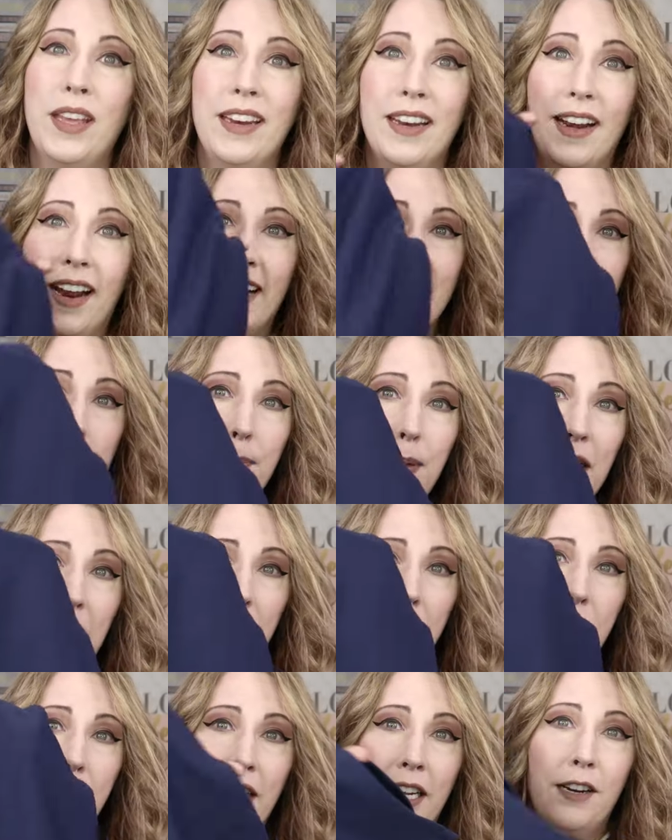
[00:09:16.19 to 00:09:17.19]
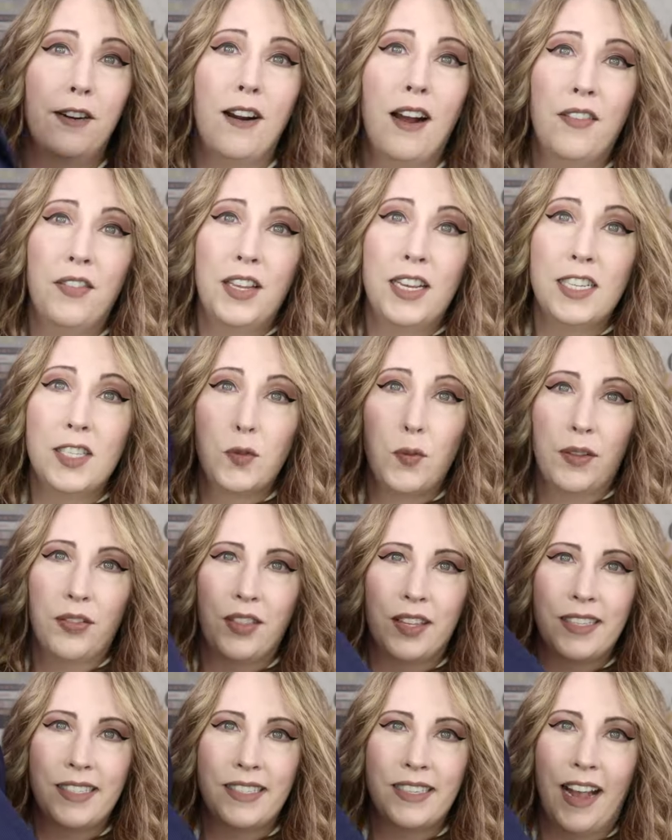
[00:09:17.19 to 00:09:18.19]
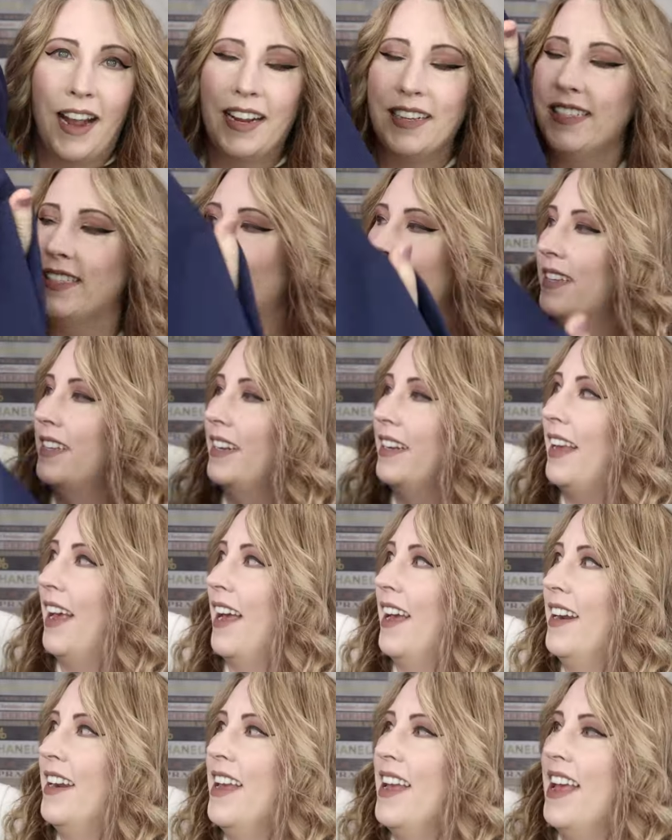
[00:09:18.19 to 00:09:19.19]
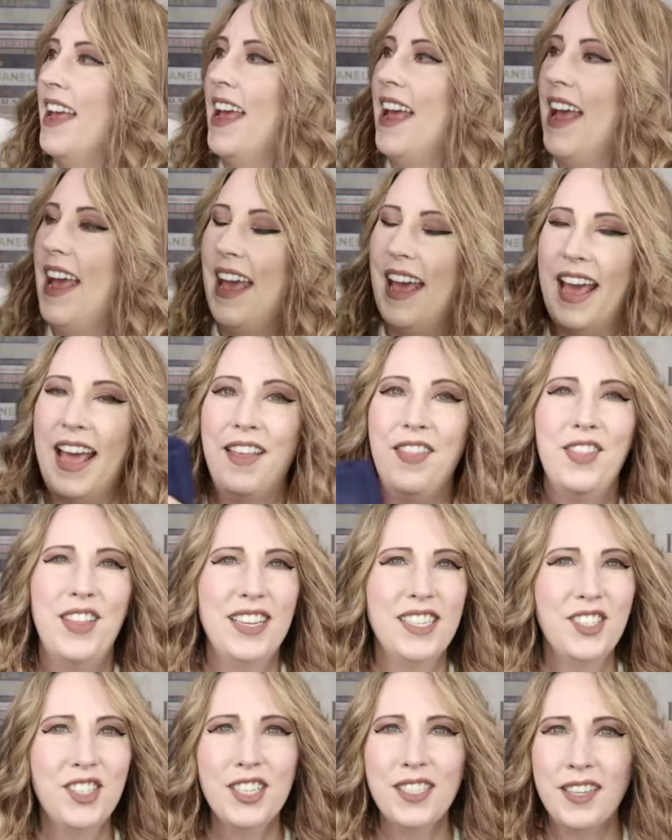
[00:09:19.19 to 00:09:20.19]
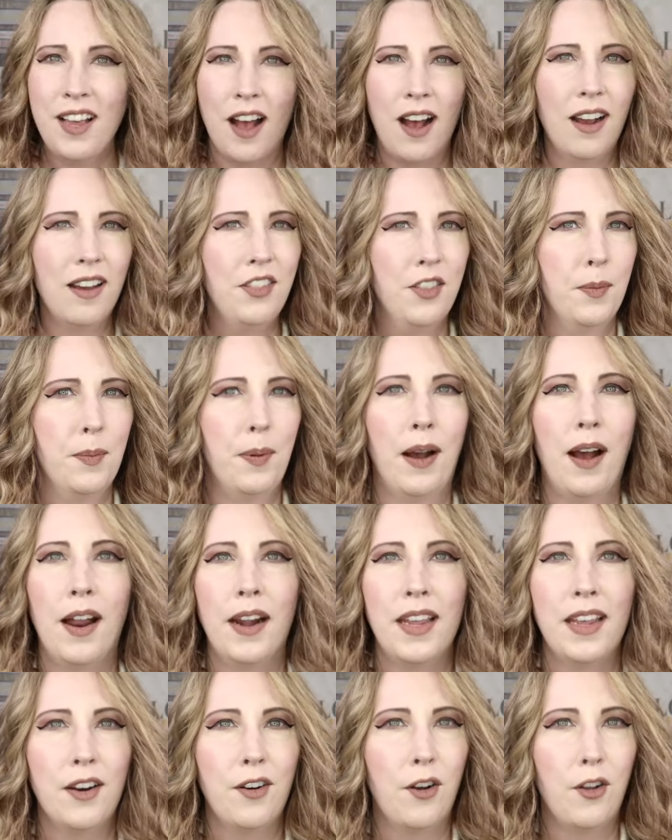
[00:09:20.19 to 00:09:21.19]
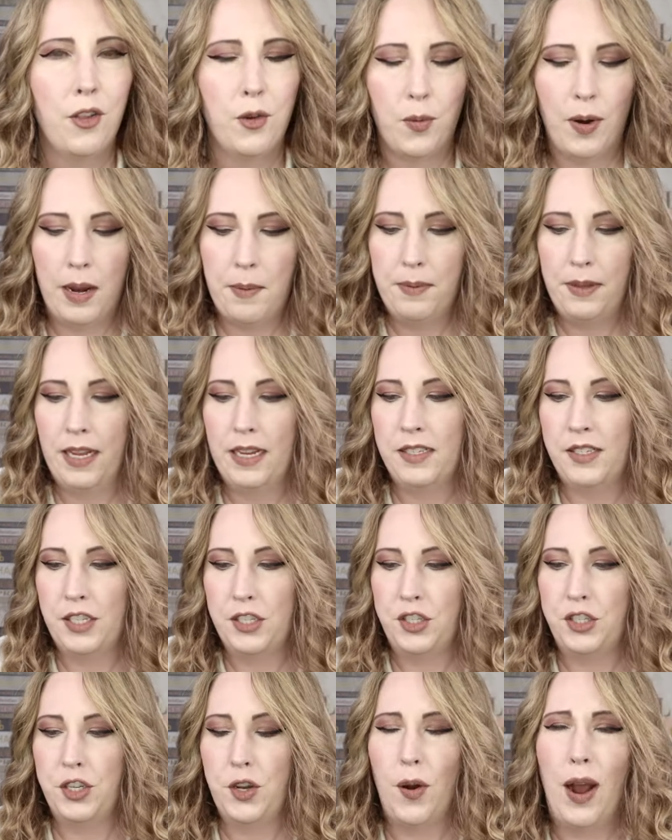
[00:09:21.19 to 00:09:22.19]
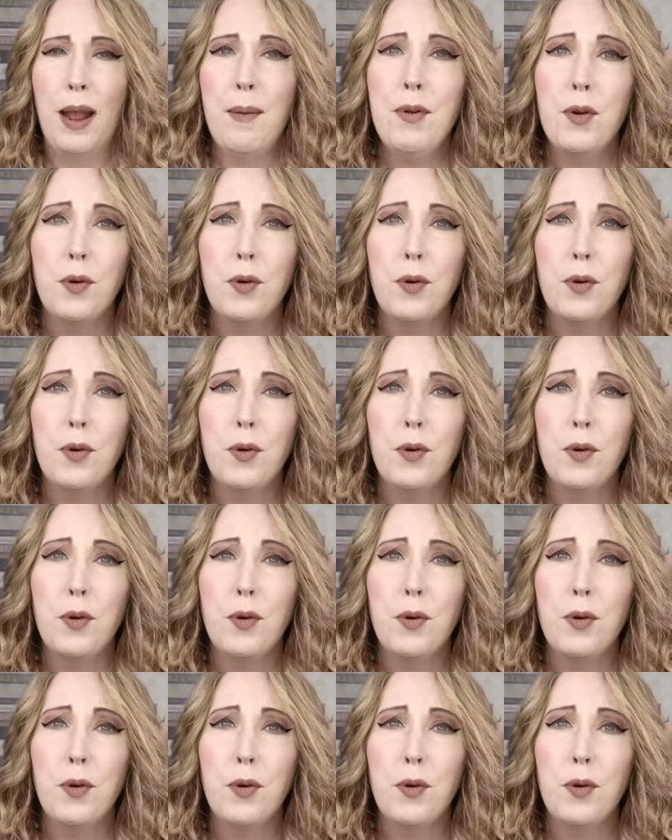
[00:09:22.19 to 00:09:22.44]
get a nice big flare on these with the side slit again. And these just hug the body in all the right places. So I'm